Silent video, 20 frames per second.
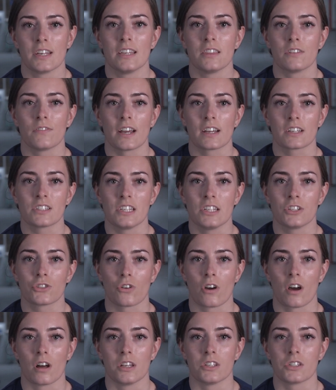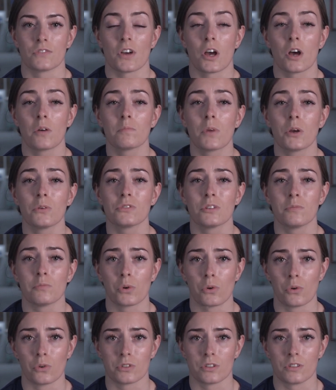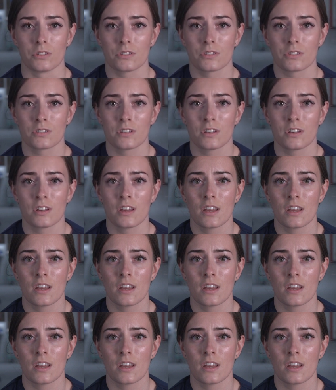in the vaccine trial is of utmost importance.